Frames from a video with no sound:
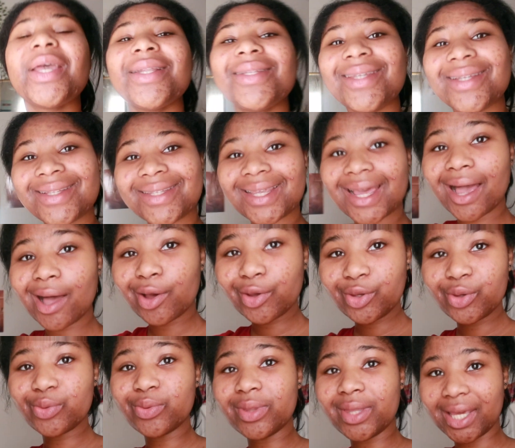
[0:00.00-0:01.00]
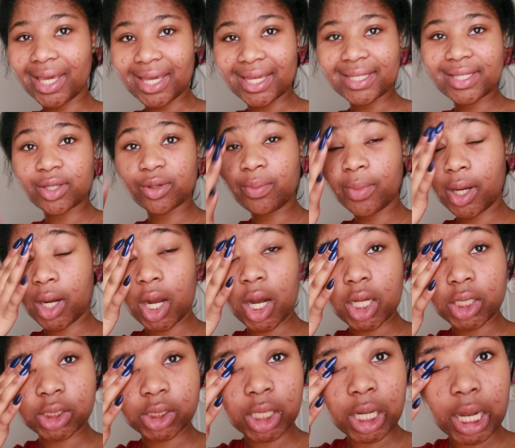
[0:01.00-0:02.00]
To tell you this, oh my
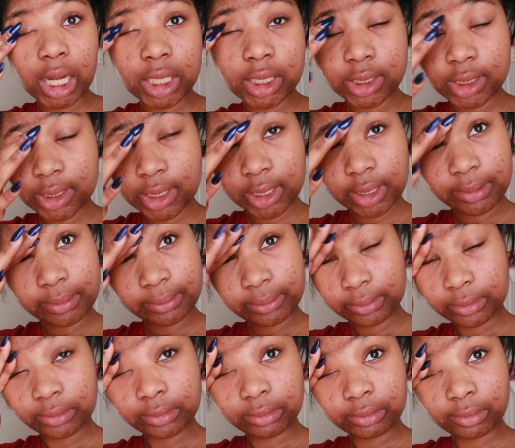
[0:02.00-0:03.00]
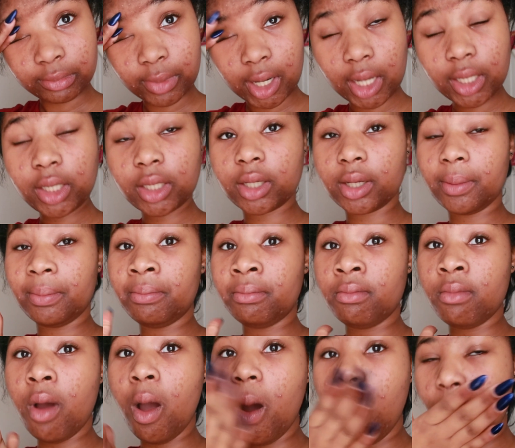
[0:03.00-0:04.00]
gosh, guys, like, I look a
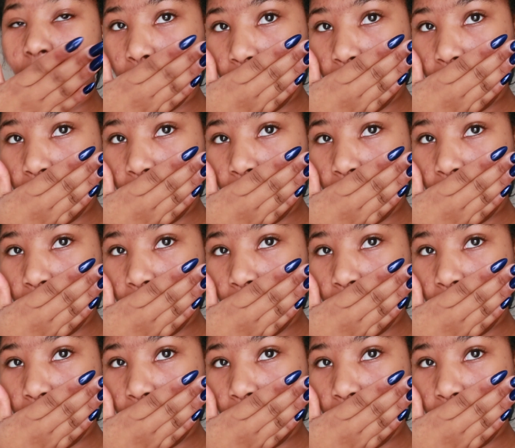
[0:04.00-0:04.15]
mess.